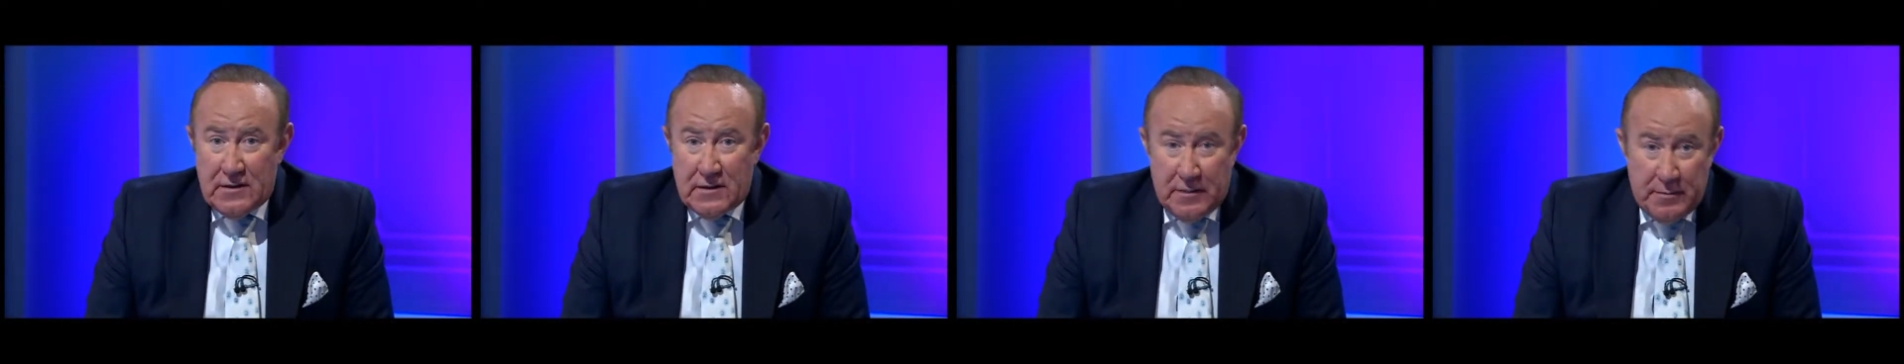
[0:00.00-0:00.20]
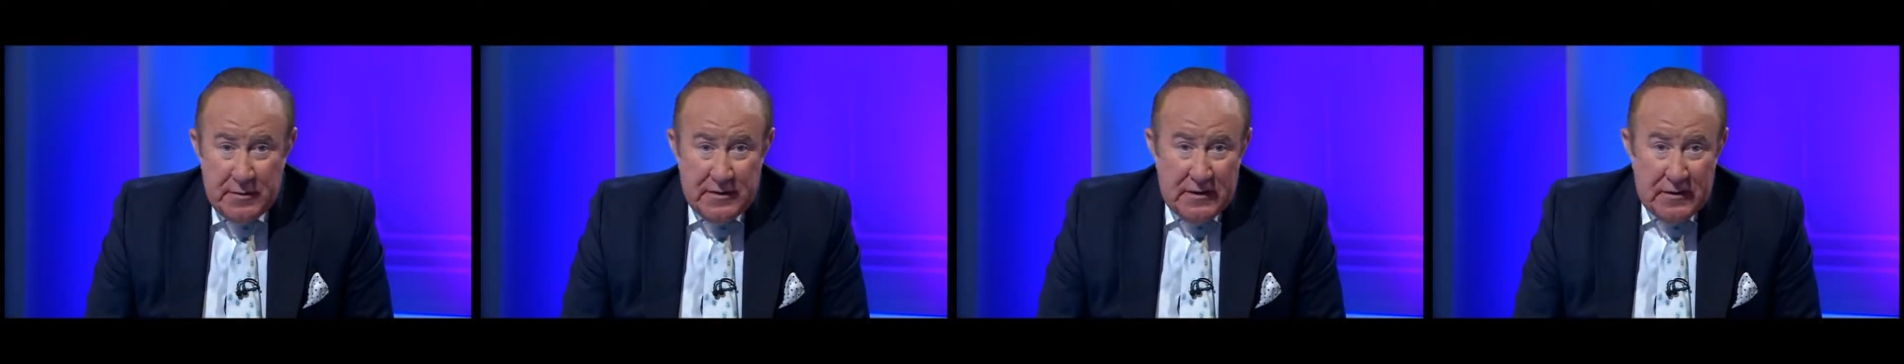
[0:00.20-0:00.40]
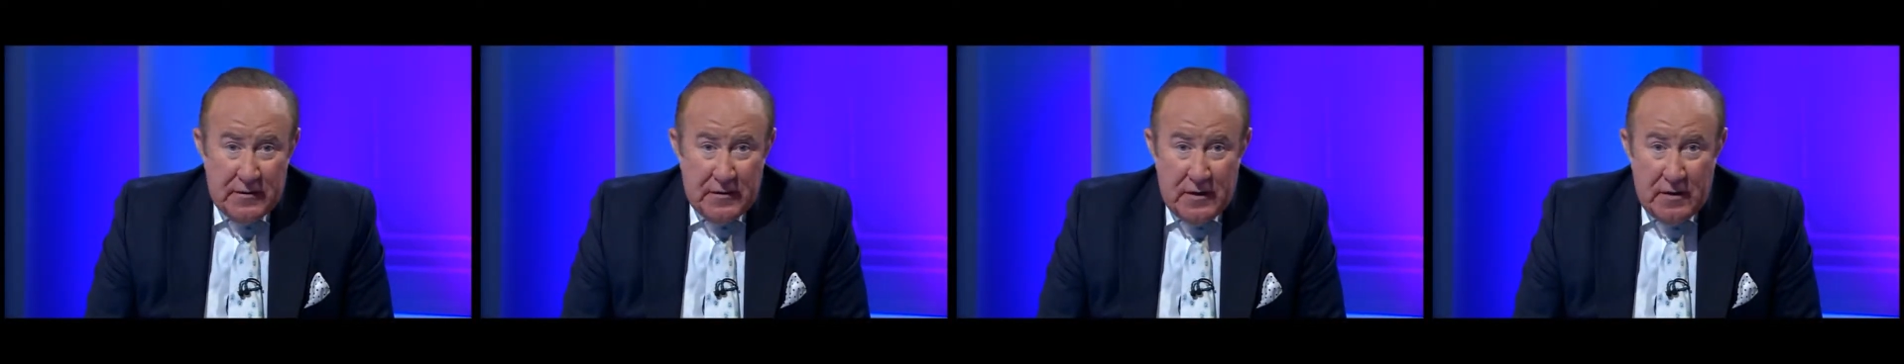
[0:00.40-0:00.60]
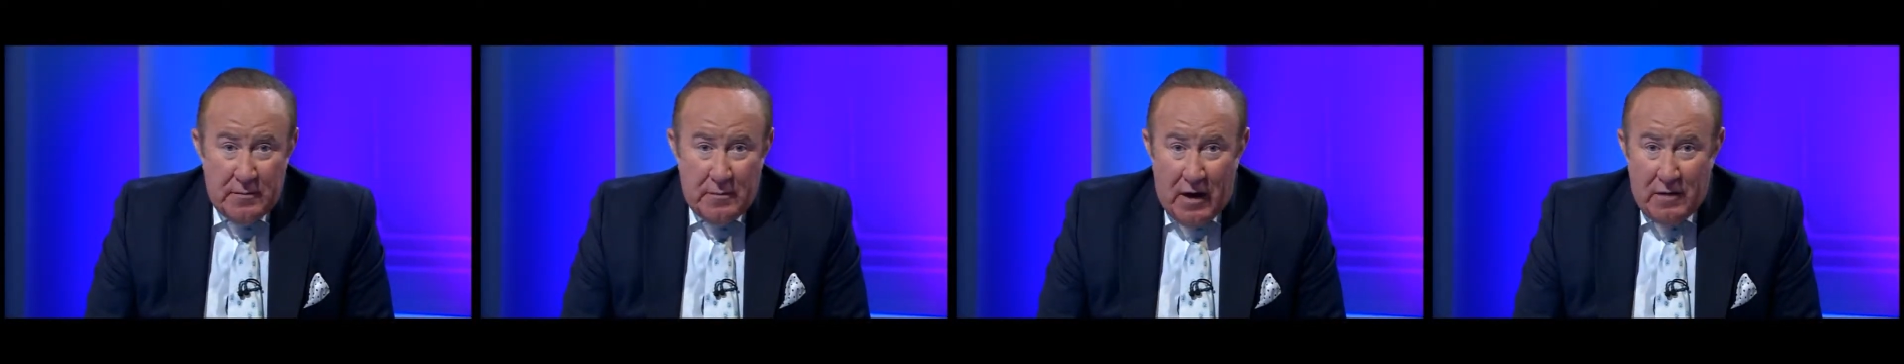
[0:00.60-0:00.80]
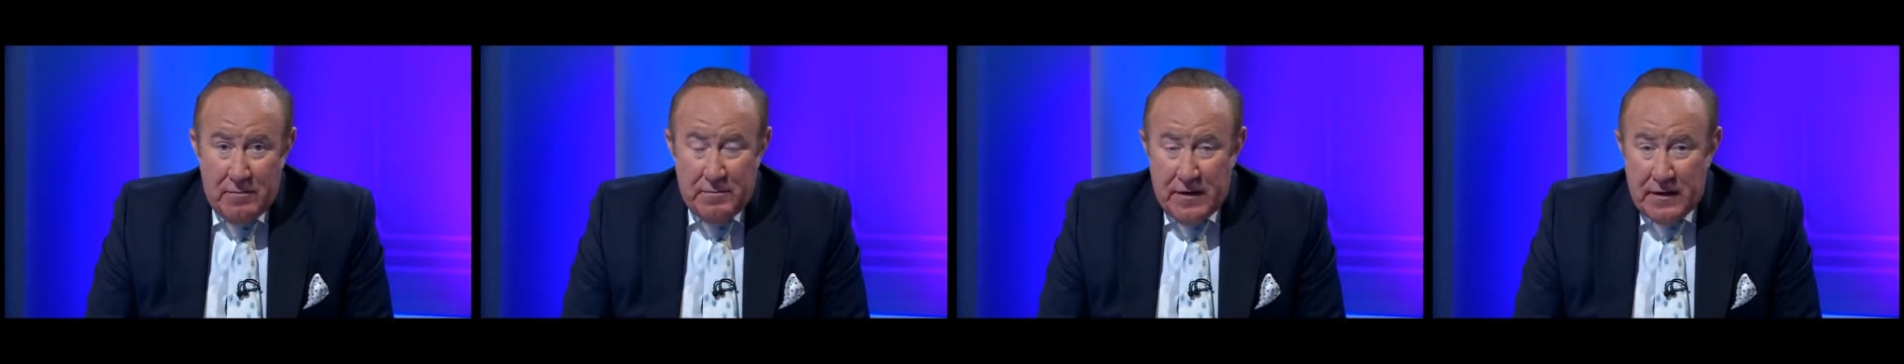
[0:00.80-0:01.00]
limiting the
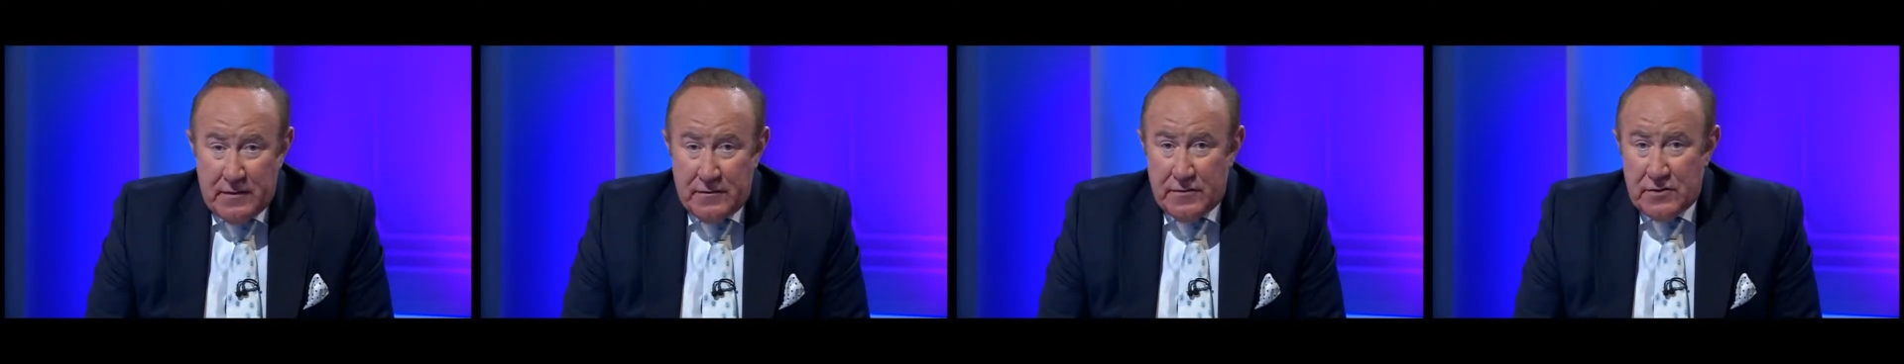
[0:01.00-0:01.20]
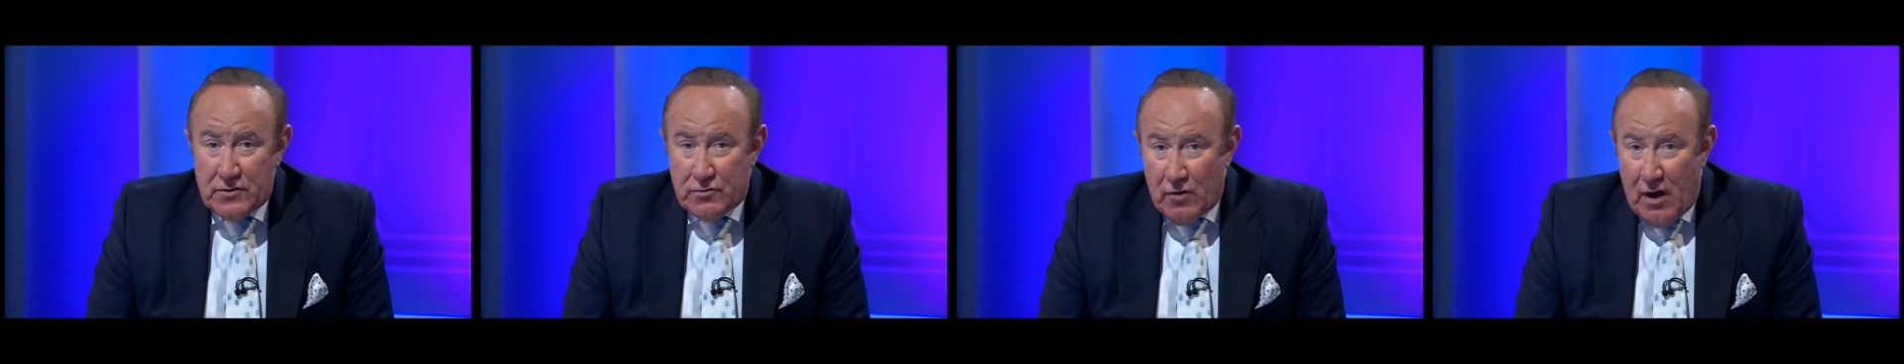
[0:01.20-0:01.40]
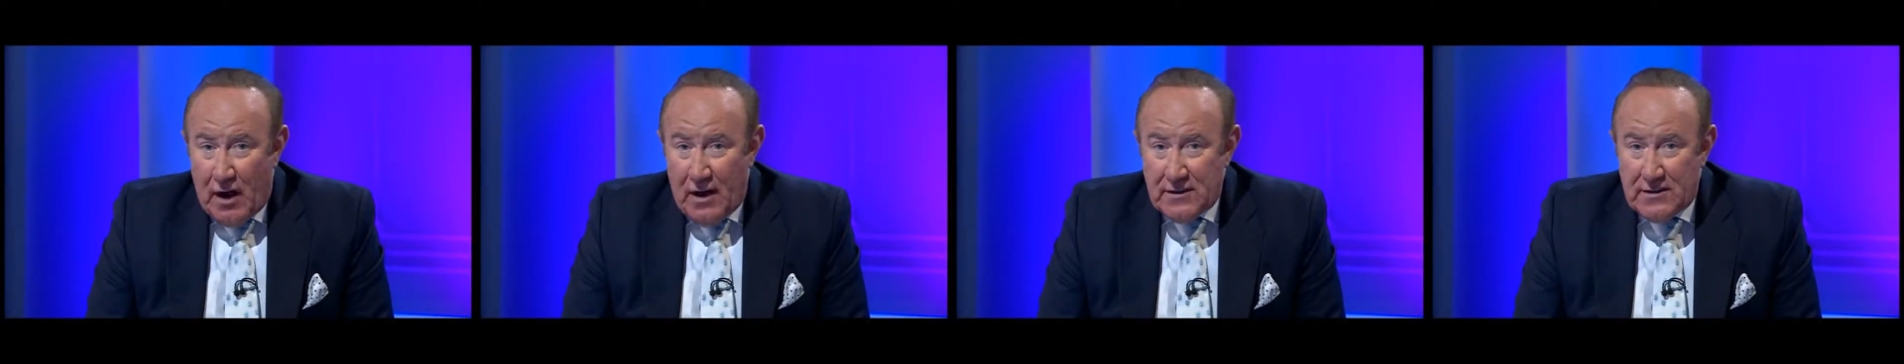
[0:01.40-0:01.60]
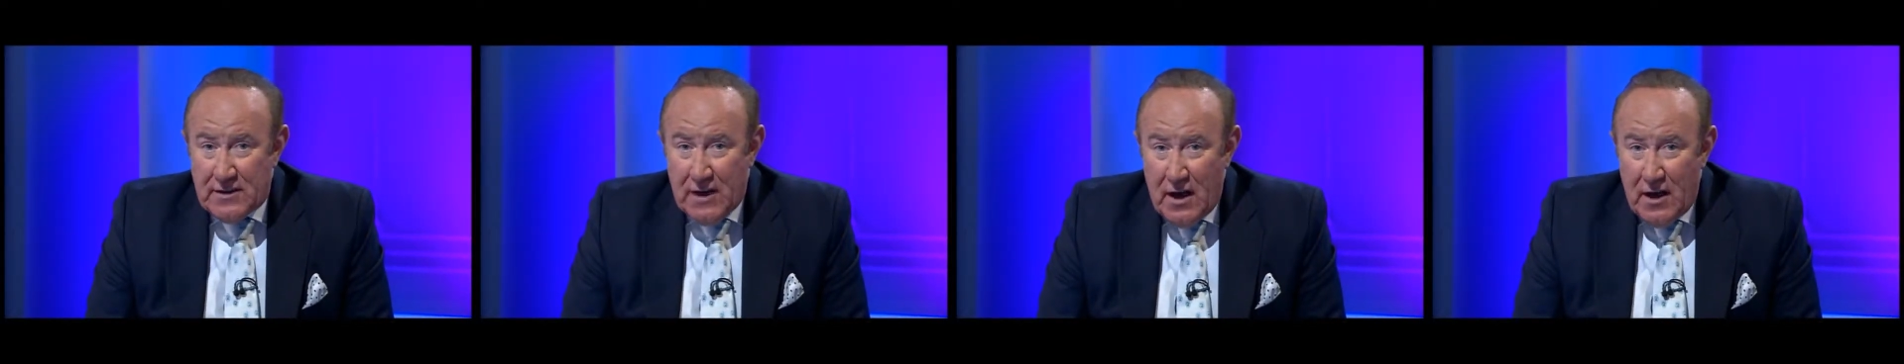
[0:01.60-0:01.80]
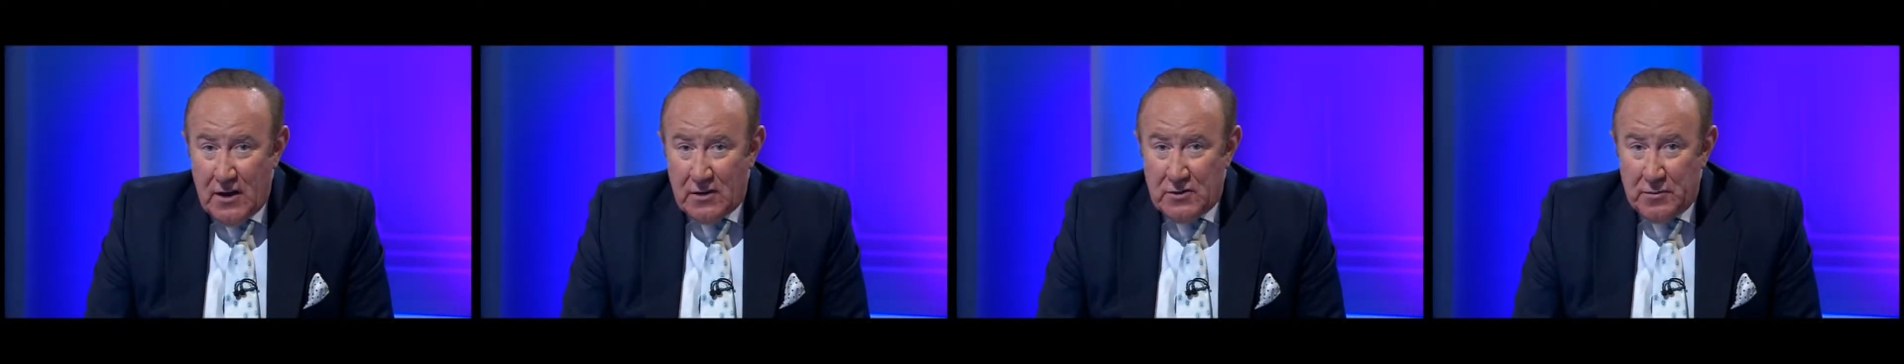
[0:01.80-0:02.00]
amount benefits rise
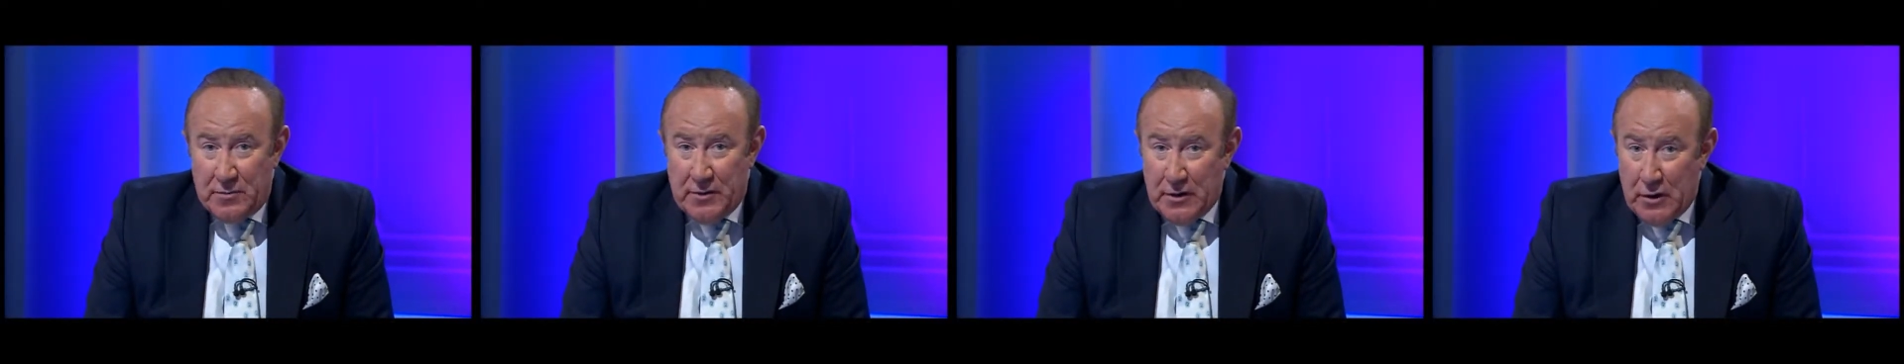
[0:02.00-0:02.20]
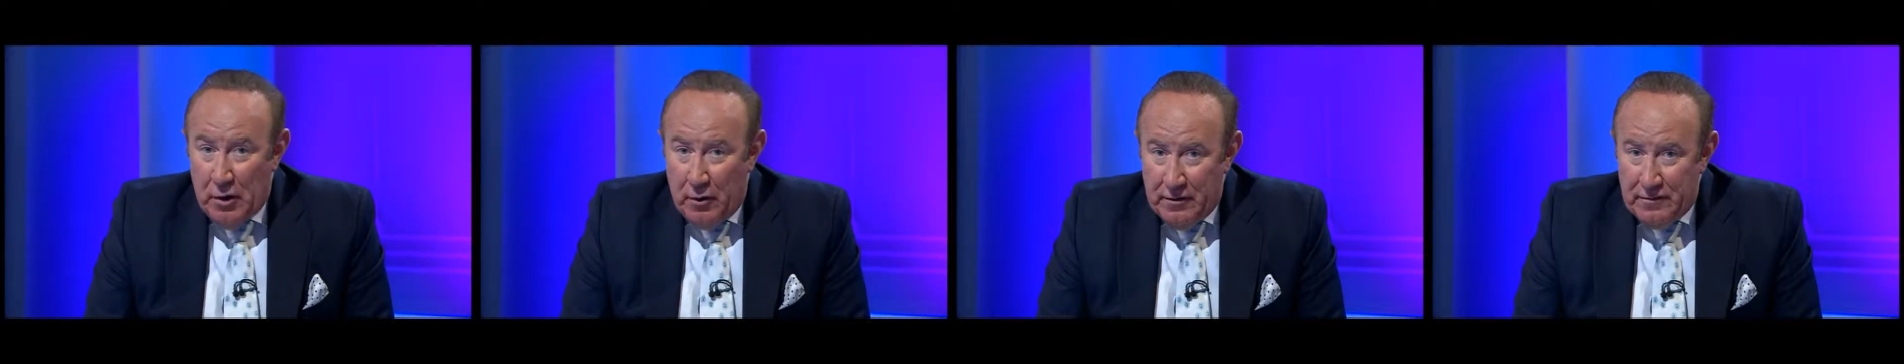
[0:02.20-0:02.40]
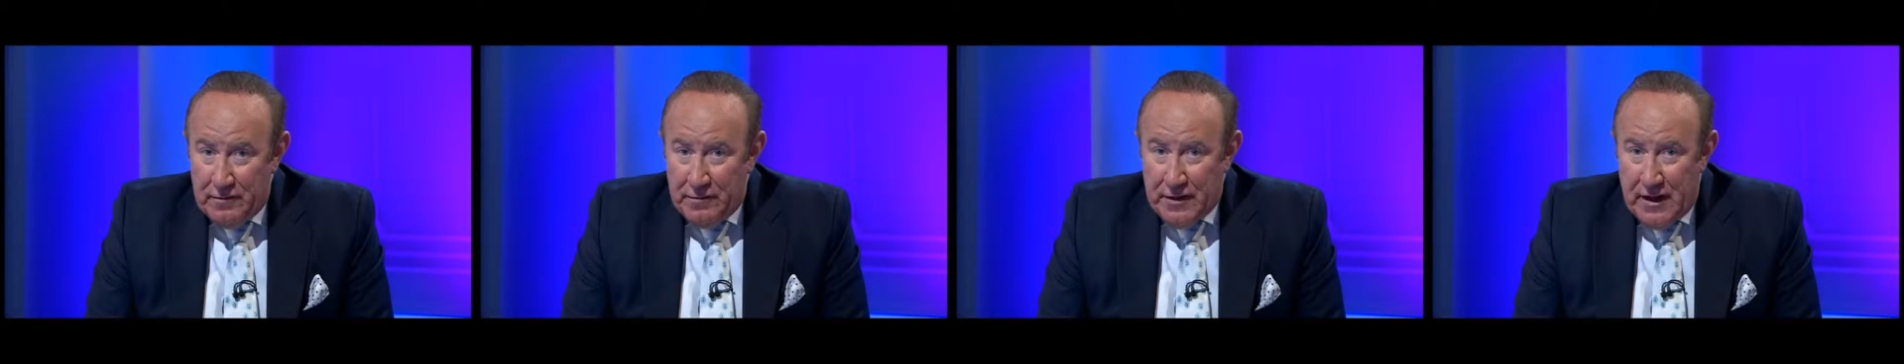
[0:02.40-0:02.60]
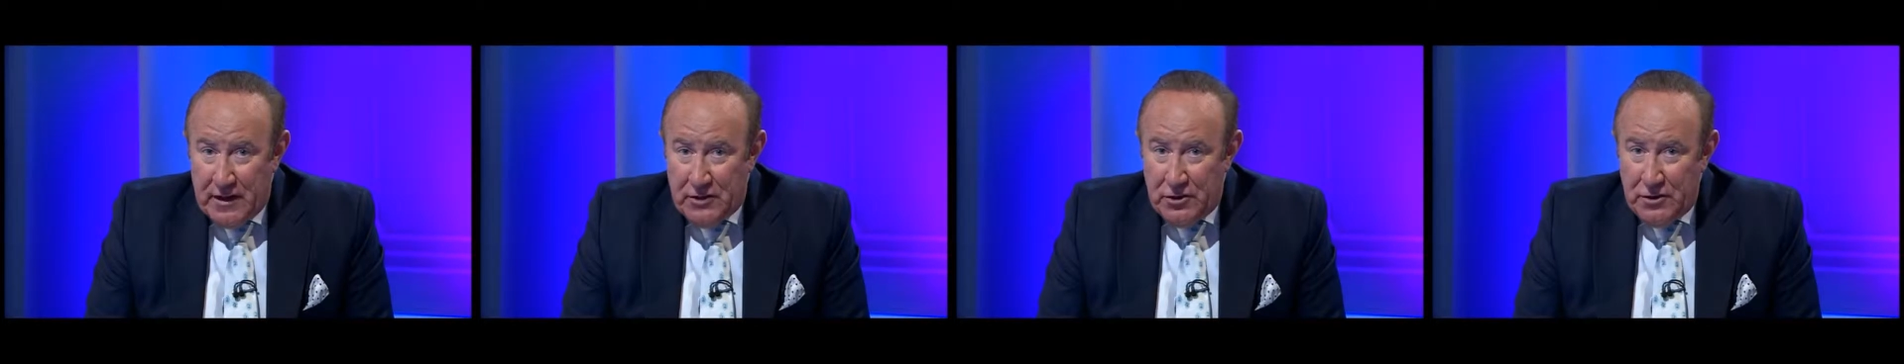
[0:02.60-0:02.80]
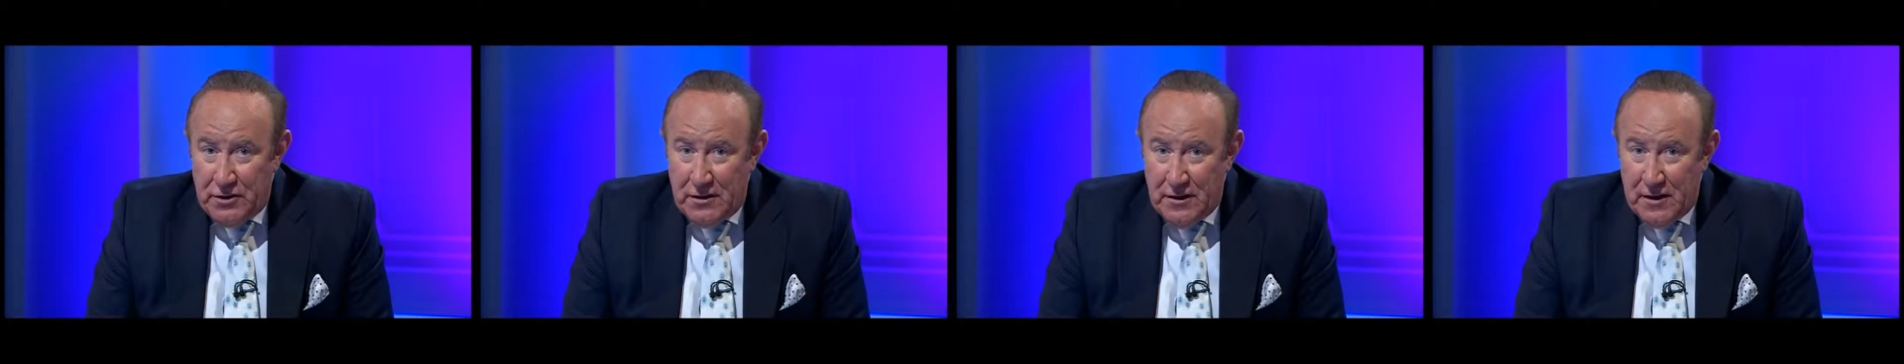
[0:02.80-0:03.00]
to below
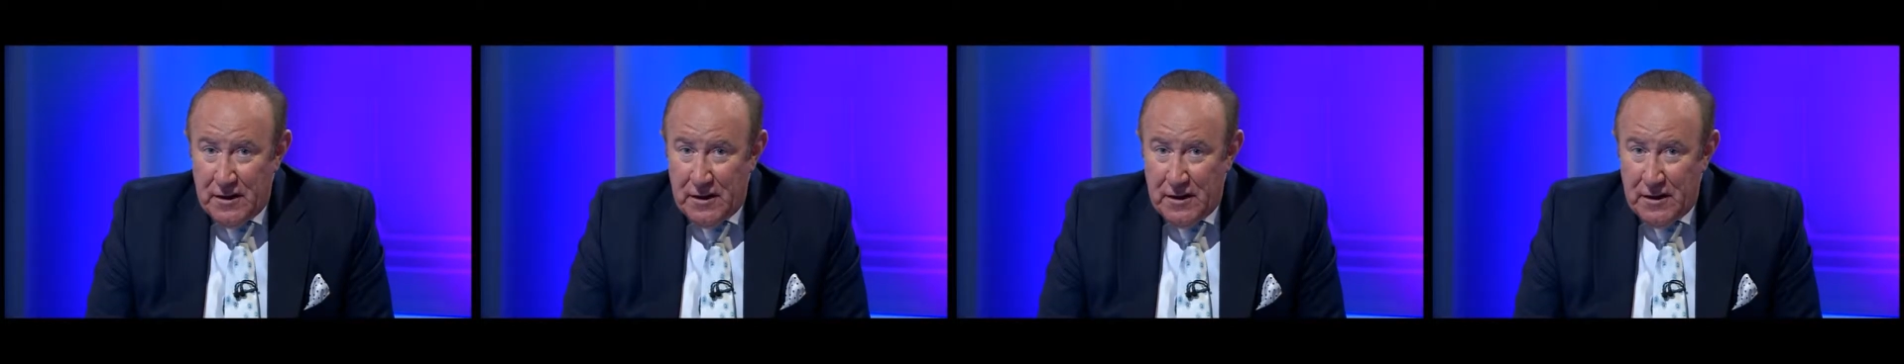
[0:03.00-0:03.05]
inflation.